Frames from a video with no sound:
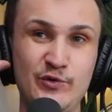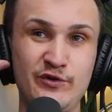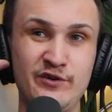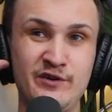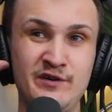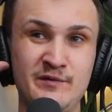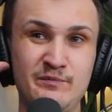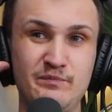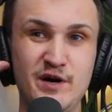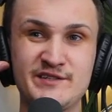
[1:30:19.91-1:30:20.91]
you
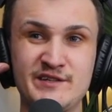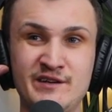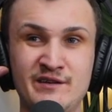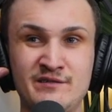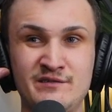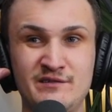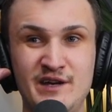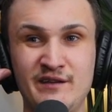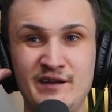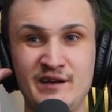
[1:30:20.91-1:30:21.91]
were bussing
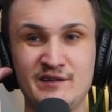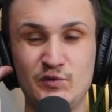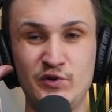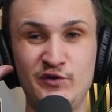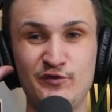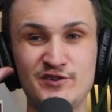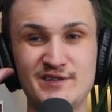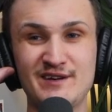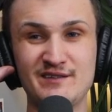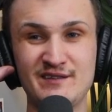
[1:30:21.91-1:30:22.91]
and like when you
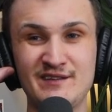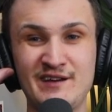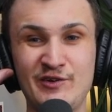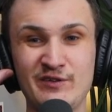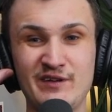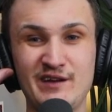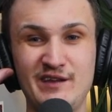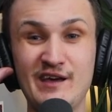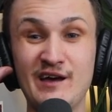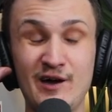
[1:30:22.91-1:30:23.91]
first got the thing and you're like,
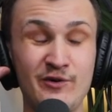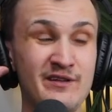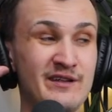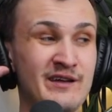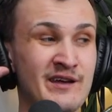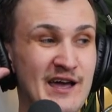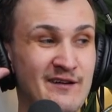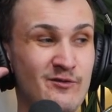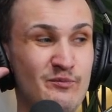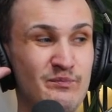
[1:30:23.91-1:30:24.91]
yeah, I want to like
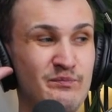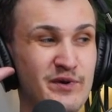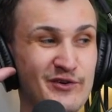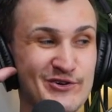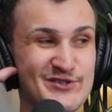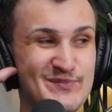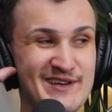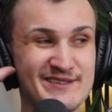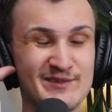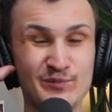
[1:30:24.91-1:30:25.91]
have a bigger
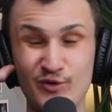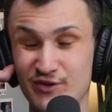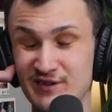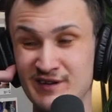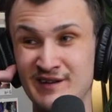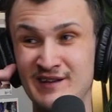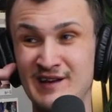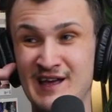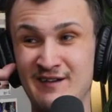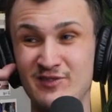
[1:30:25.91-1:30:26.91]
space in Brooklyn
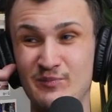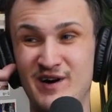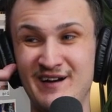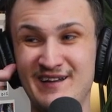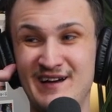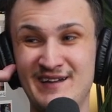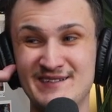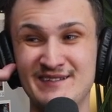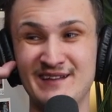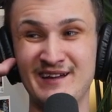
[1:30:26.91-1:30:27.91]
and have the
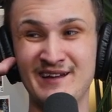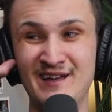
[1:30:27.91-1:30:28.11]
podcast and like